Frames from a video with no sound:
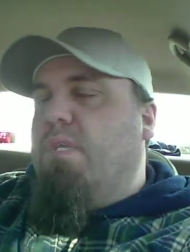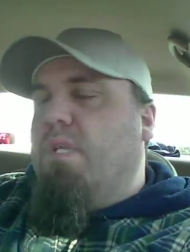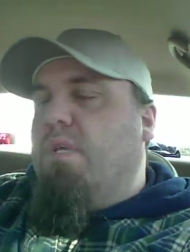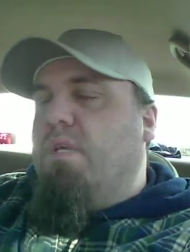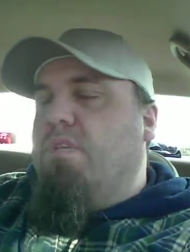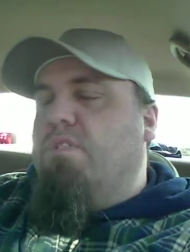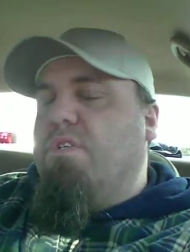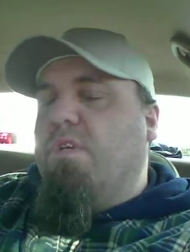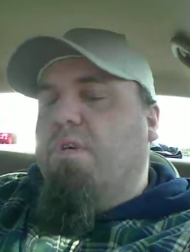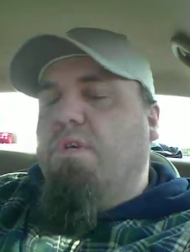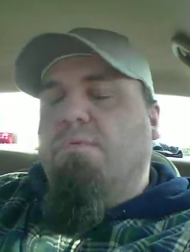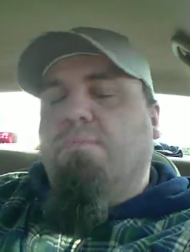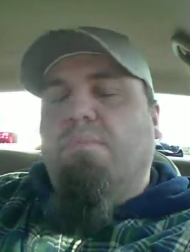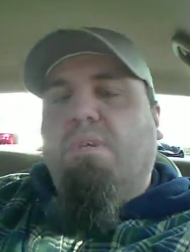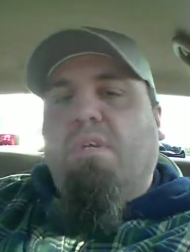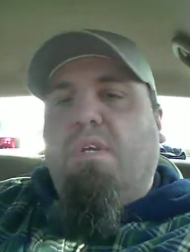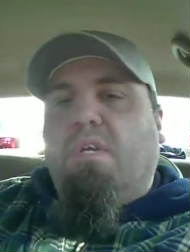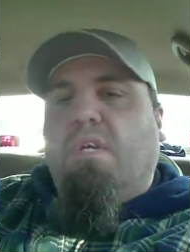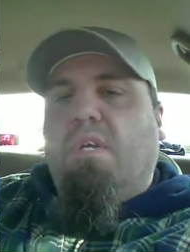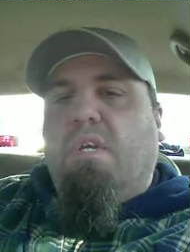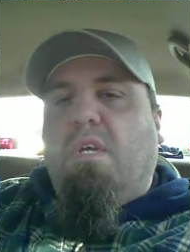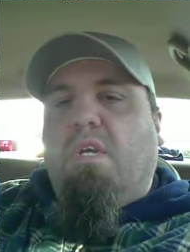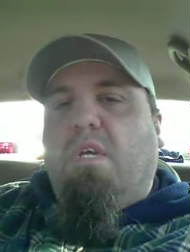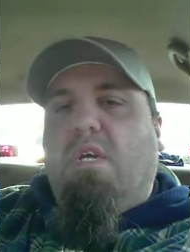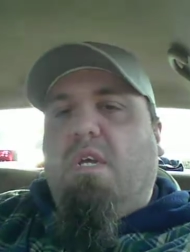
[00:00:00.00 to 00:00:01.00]
So,
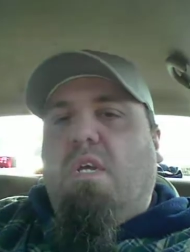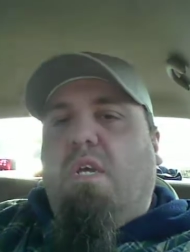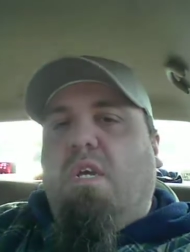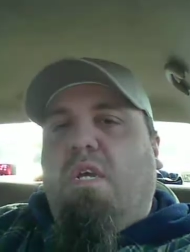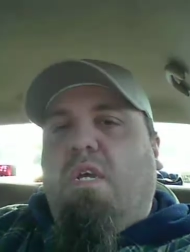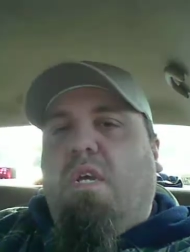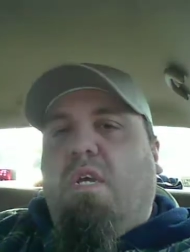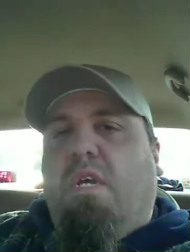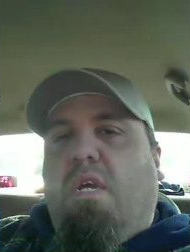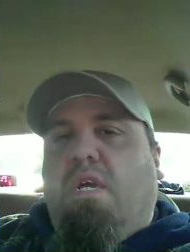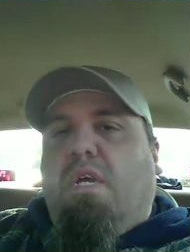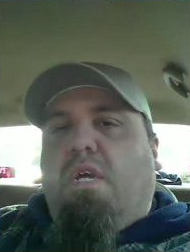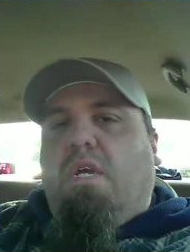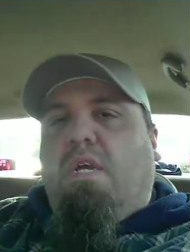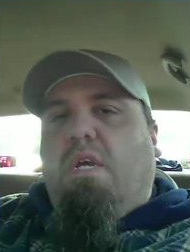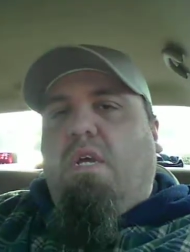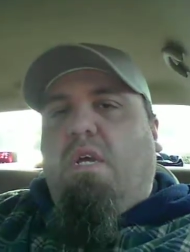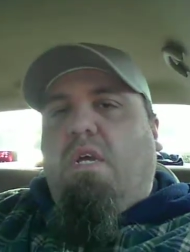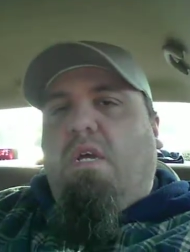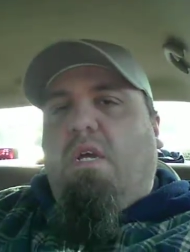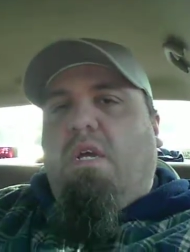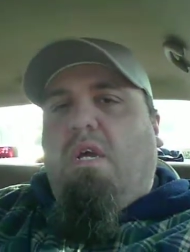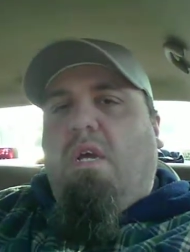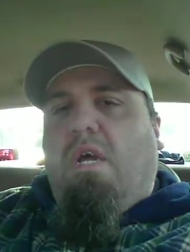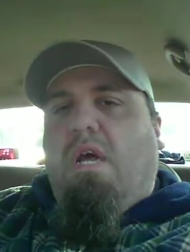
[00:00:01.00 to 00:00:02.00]

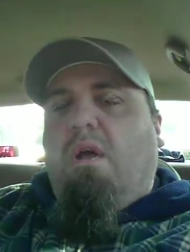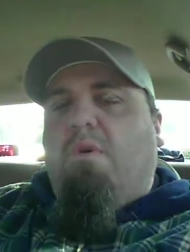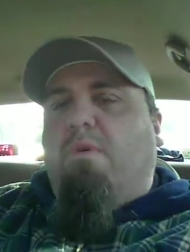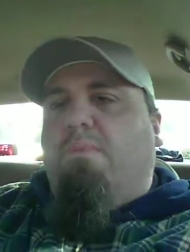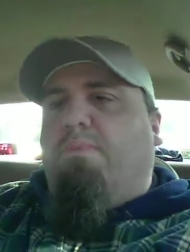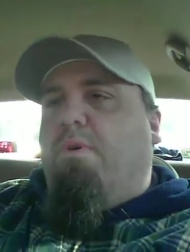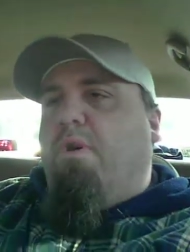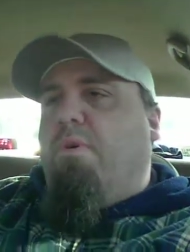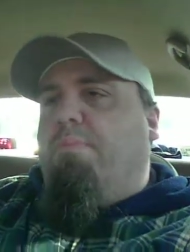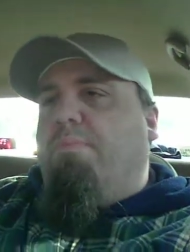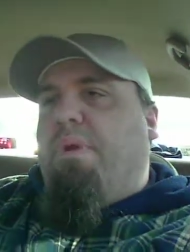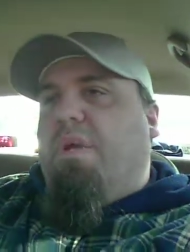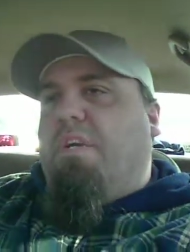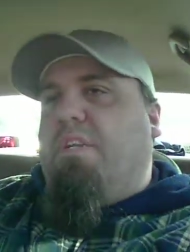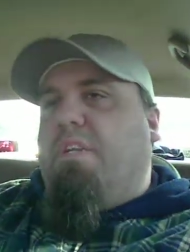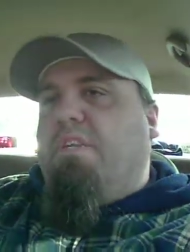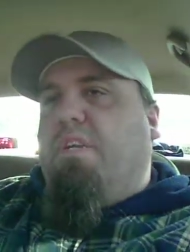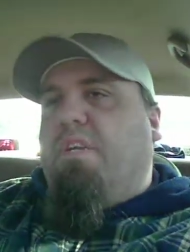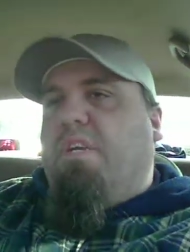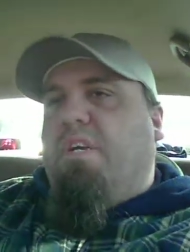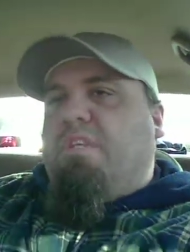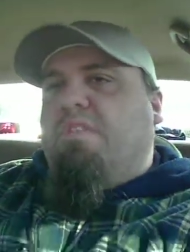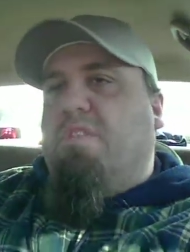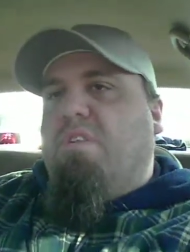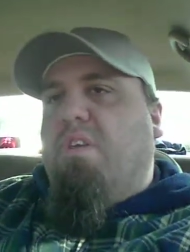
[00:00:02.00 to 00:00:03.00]
I'll report back to you
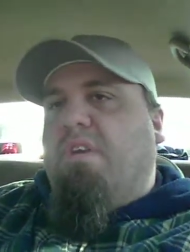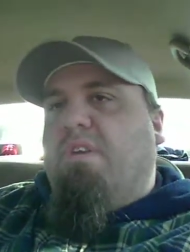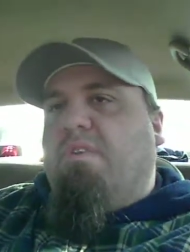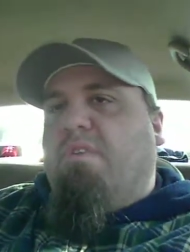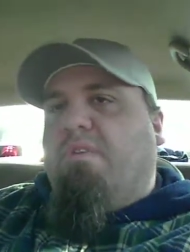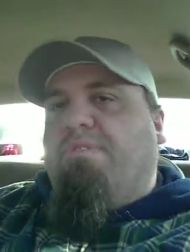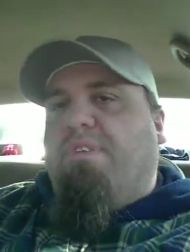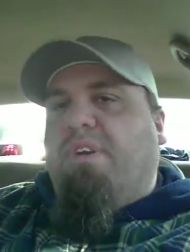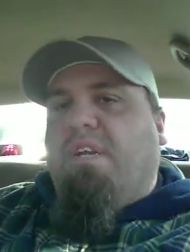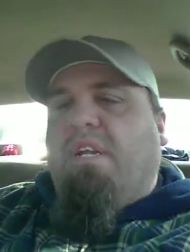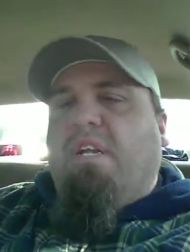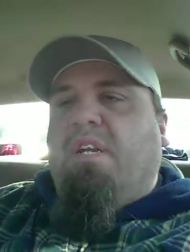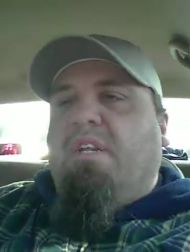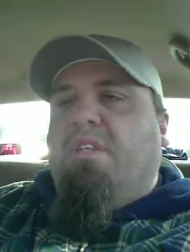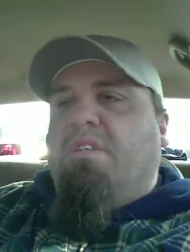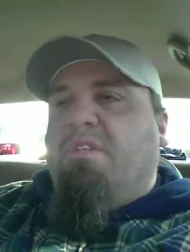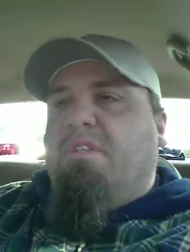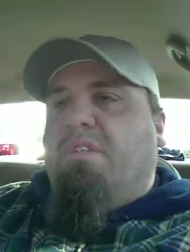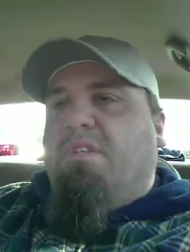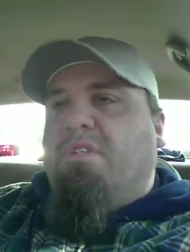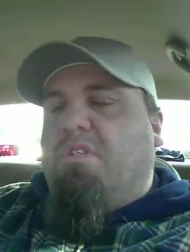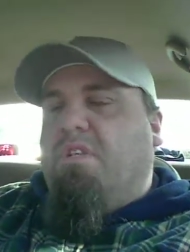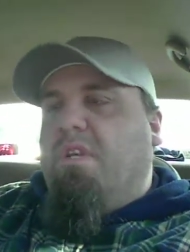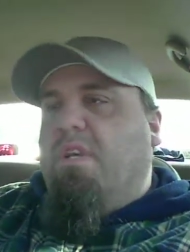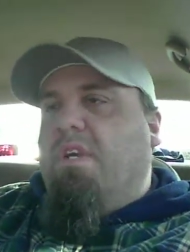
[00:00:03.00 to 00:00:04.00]
guys later if I got
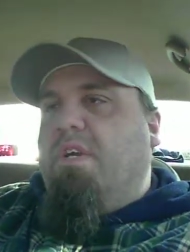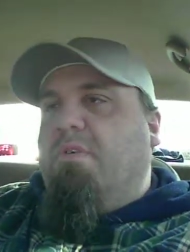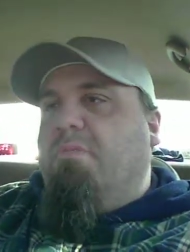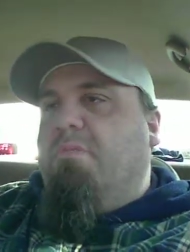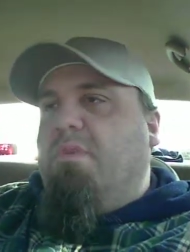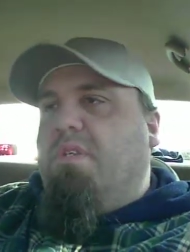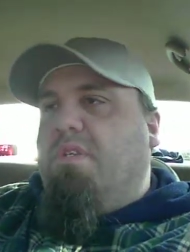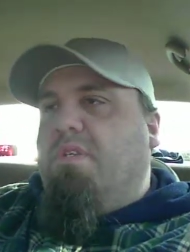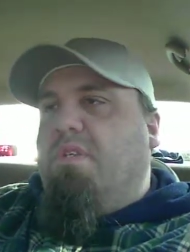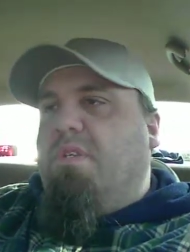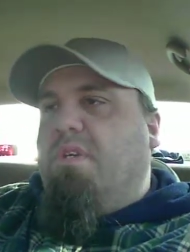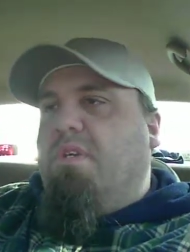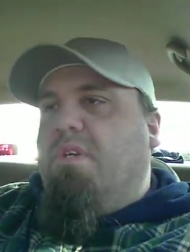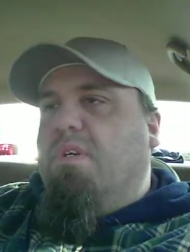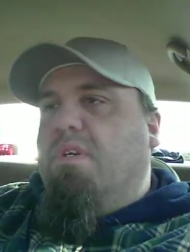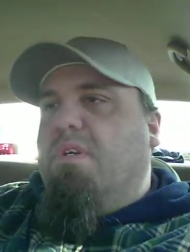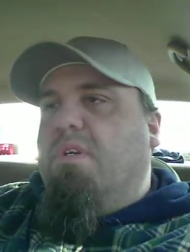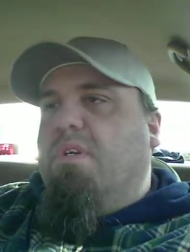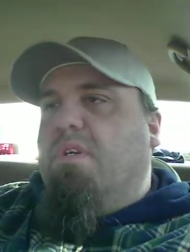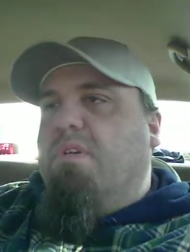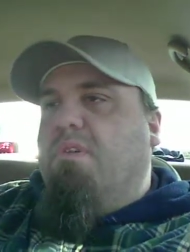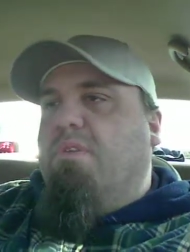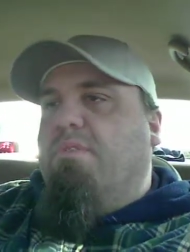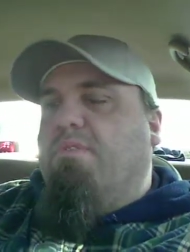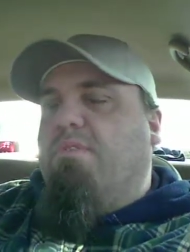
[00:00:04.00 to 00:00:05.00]
anything to say. But uh,
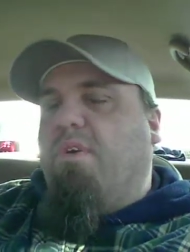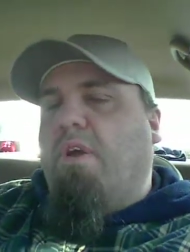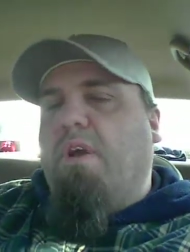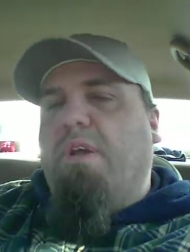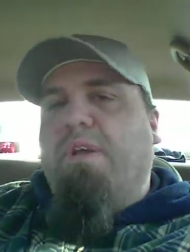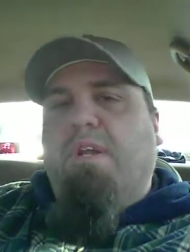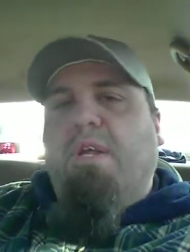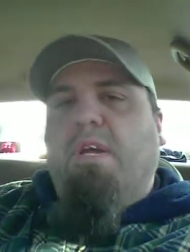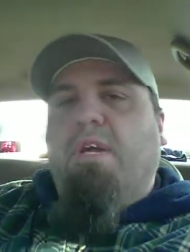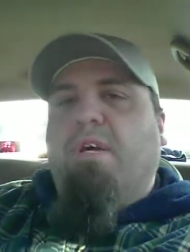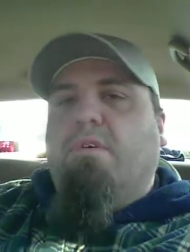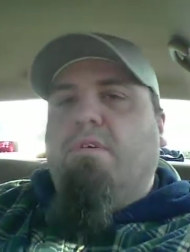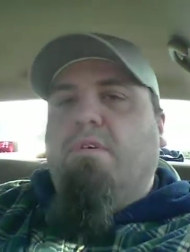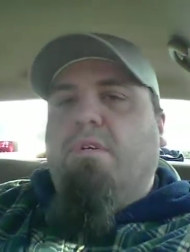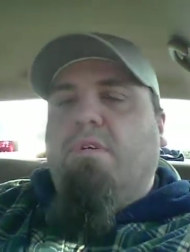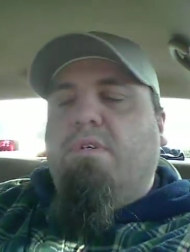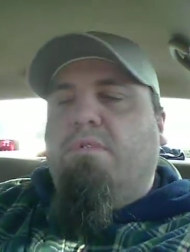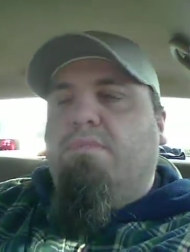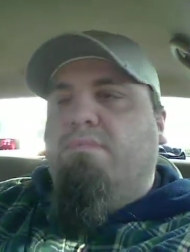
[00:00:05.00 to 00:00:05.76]
for right now,